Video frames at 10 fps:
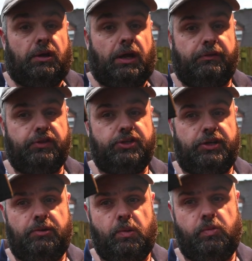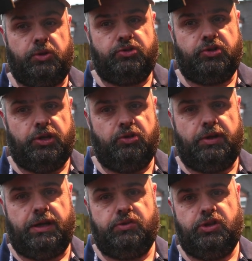Have the genuine one so you know
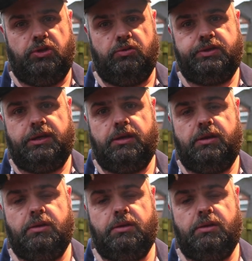how to use it.